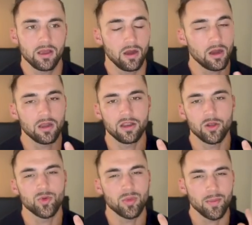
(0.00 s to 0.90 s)
heart and
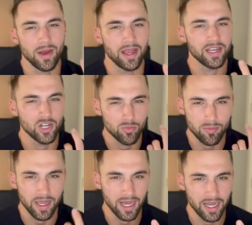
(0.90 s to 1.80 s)
opened my mind and opened
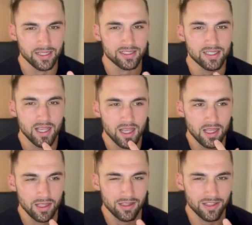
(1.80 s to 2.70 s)
my eyes
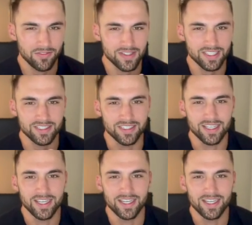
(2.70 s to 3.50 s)
physically